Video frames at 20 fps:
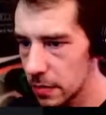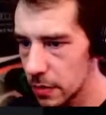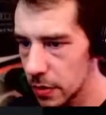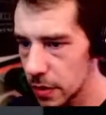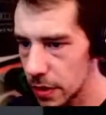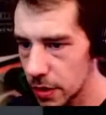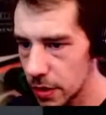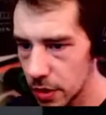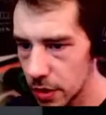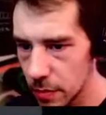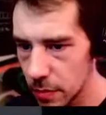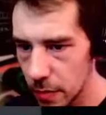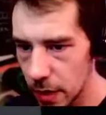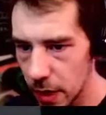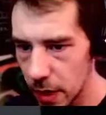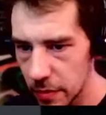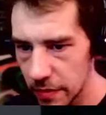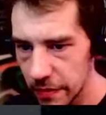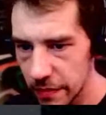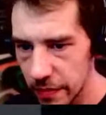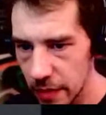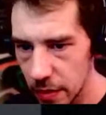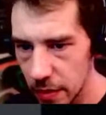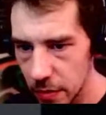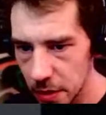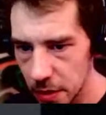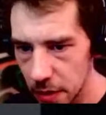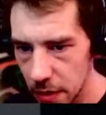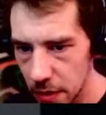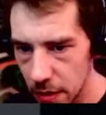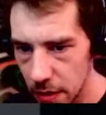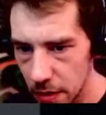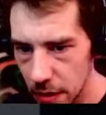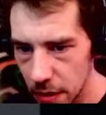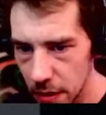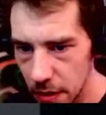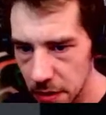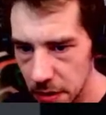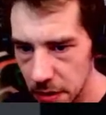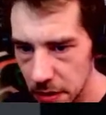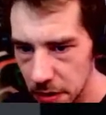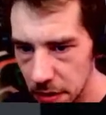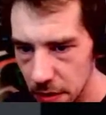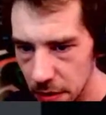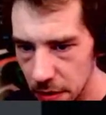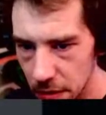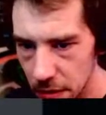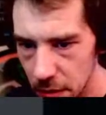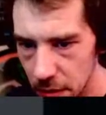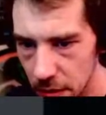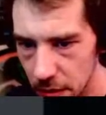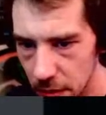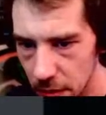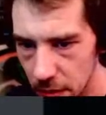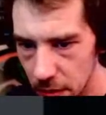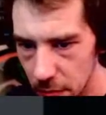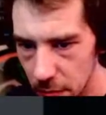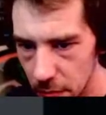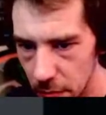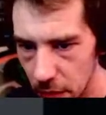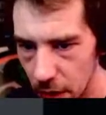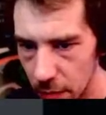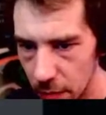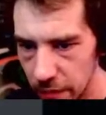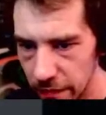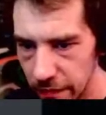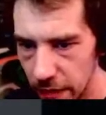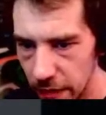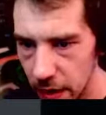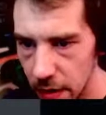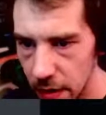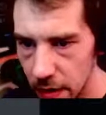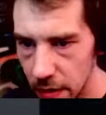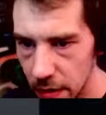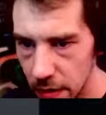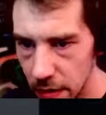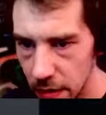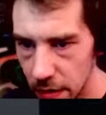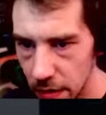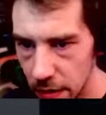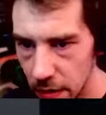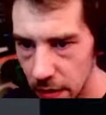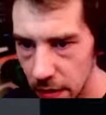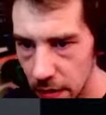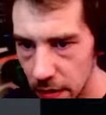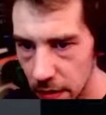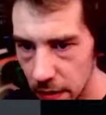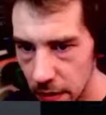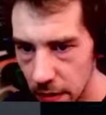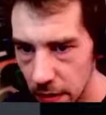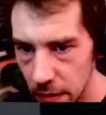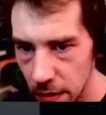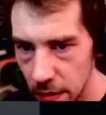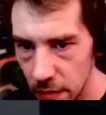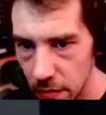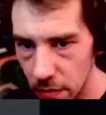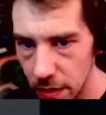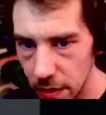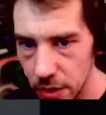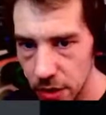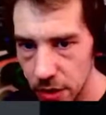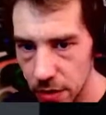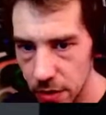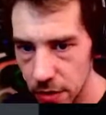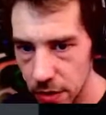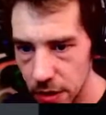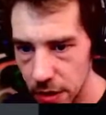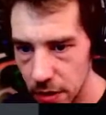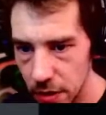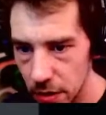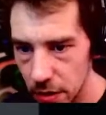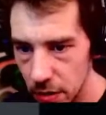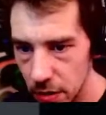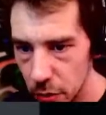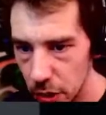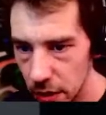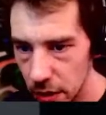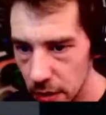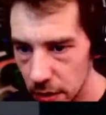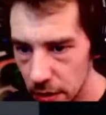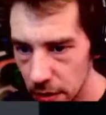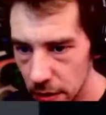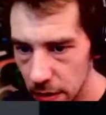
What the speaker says: Pretty sure Boba Fett was on the list. Boba Fett, original DTuber.